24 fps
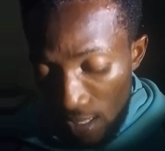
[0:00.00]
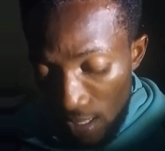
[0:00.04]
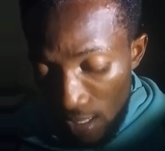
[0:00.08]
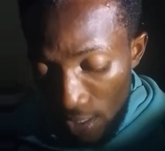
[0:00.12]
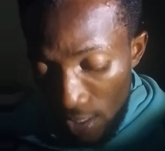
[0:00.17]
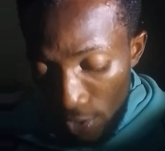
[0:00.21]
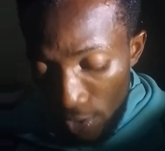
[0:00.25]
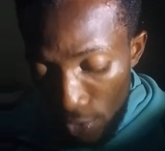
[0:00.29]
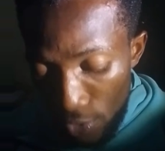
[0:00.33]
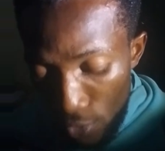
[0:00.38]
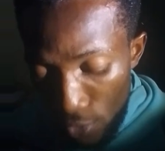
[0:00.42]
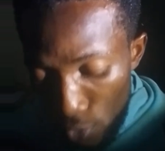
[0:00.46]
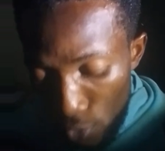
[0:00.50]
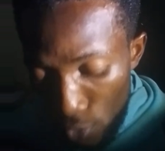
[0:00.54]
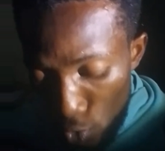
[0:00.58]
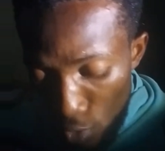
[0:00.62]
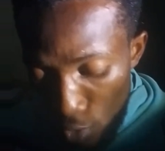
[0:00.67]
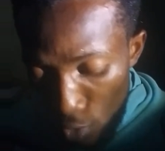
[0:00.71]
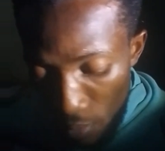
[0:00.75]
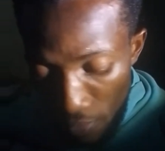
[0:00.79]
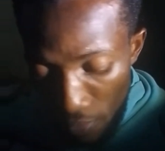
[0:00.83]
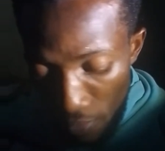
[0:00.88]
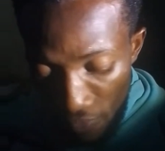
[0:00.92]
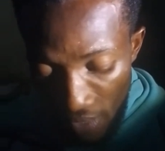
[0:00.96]
YouTube,
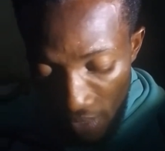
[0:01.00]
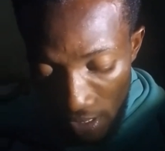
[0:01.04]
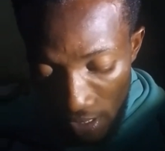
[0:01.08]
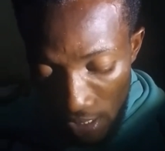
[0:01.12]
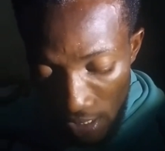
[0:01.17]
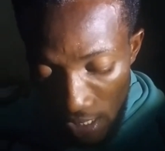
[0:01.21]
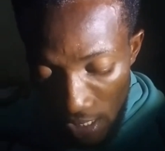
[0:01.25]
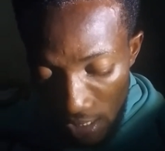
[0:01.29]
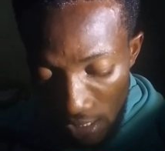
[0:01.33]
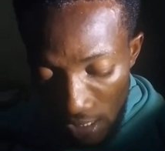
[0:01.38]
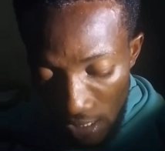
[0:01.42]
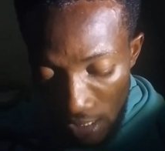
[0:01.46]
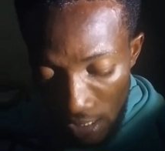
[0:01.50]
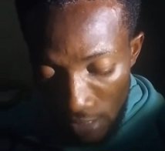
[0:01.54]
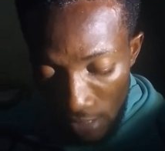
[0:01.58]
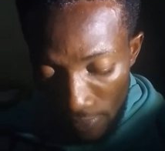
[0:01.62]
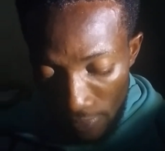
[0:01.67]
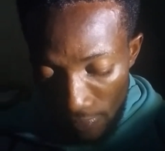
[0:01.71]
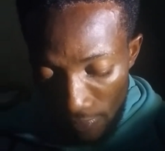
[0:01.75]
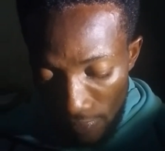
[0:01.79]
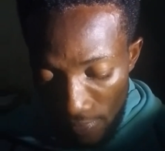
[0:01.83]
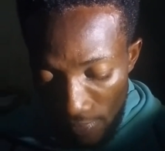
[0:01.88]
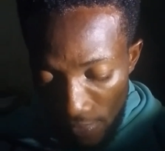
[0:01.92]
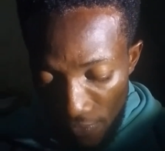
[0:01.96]
founded in
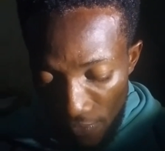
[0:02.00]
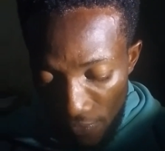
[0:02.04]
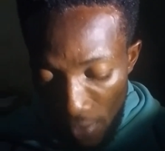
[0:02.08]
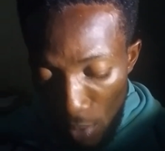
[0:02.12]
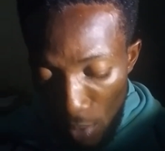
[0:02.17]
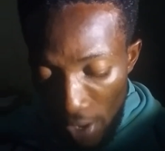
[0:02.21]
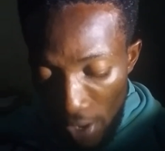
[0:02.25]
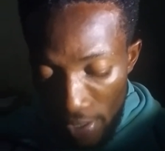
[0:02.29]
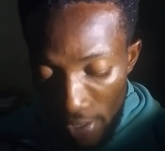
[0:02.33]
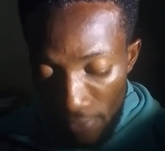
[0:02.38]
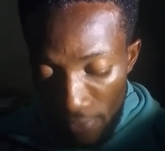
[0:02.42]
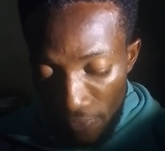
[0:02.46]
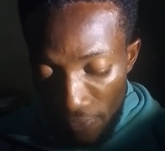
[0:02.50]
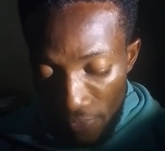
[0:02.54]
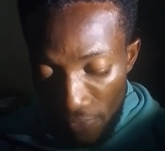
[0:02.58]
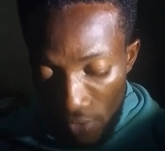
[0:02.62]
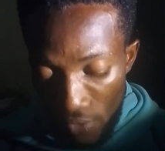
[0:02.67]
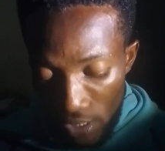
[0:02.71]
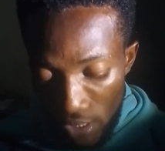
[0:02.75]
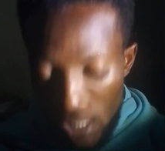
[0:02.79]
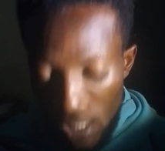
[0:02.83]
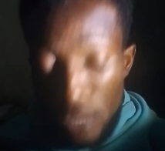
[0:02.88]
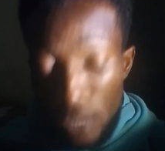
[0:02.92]
February 14,